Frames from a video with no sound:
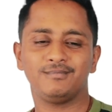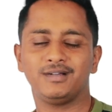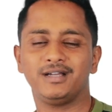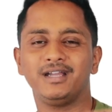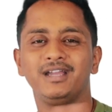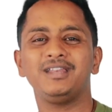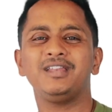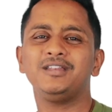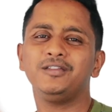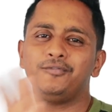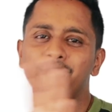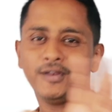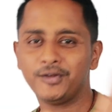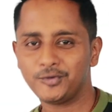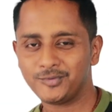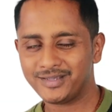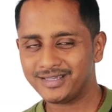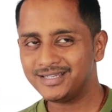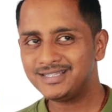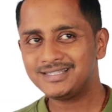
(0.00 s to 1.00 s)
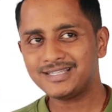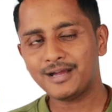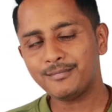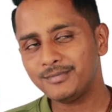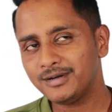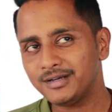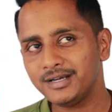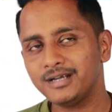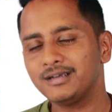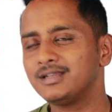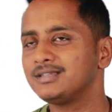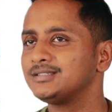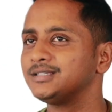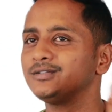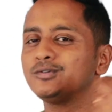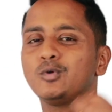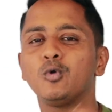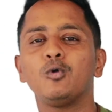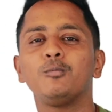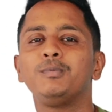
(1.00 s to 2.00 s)
in a different way. In summer, it does
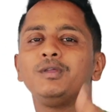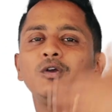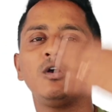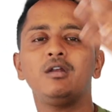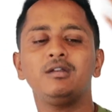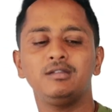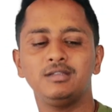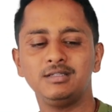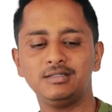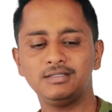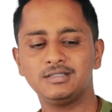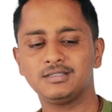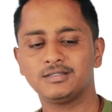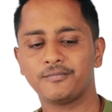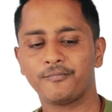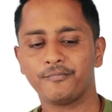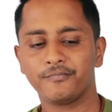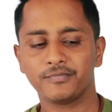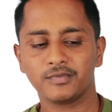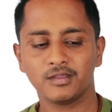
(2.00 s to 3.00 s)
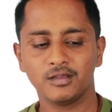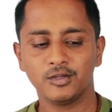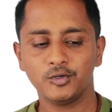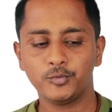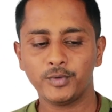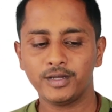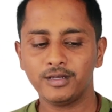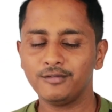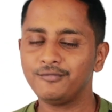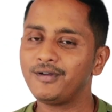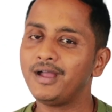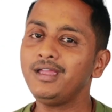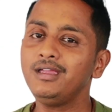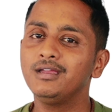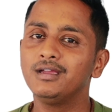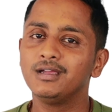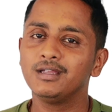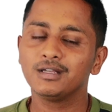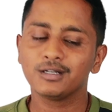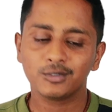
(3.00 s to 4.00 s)
not go beyond this 25,
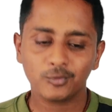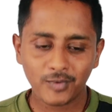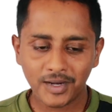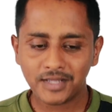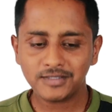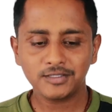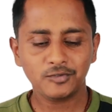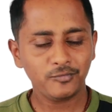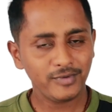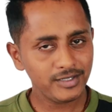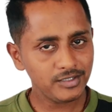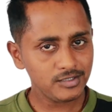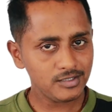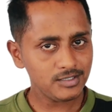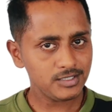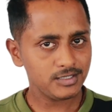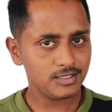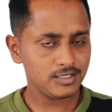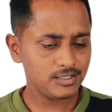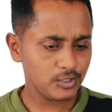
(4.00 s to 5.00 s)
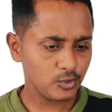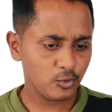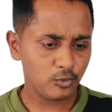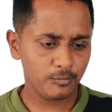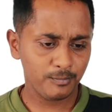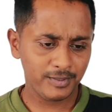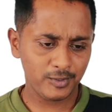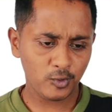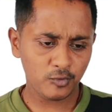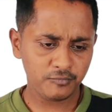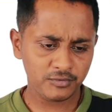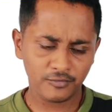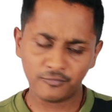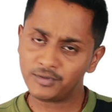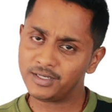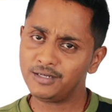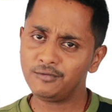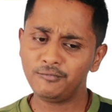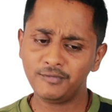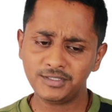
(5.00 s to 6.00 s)
whereas in winters, it does not go below
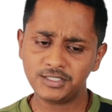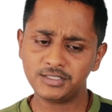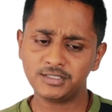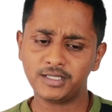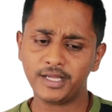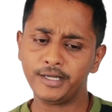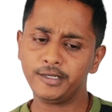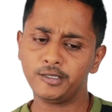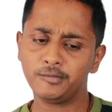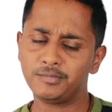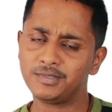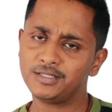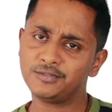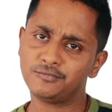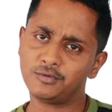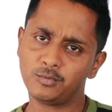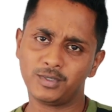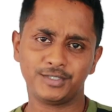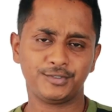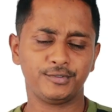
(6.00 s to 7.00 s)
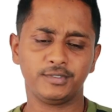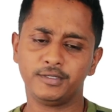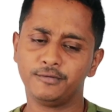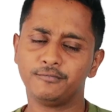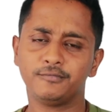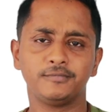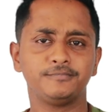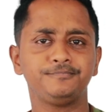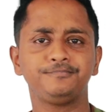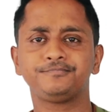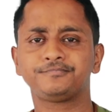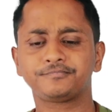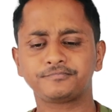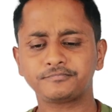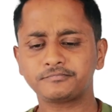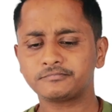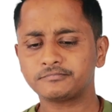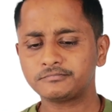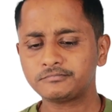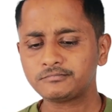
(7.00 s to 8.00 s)
15, which is an ideal place for one to live.
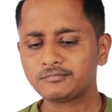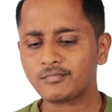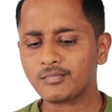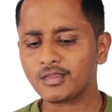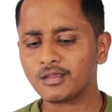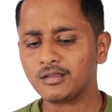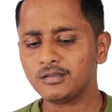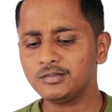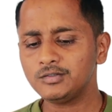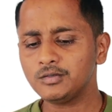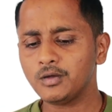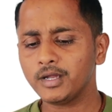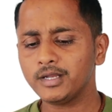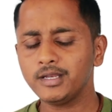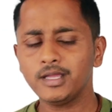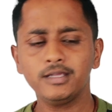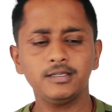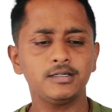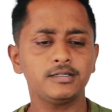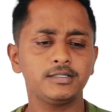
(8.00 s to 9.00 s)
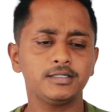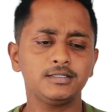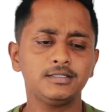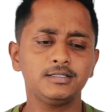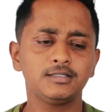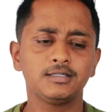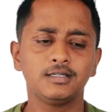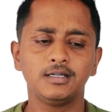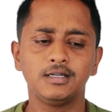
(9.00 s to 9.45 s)
So, idea here is,